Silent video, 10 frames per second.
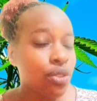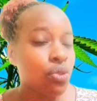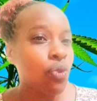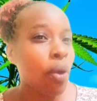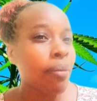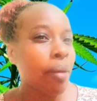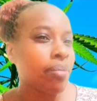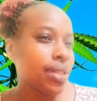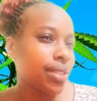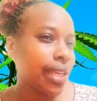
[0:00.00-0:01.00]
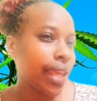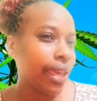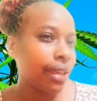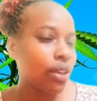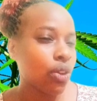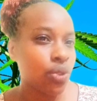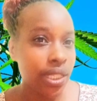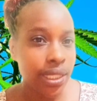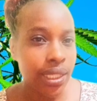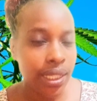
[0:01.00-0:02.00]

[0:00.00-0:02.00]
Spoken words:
paste-like consistency.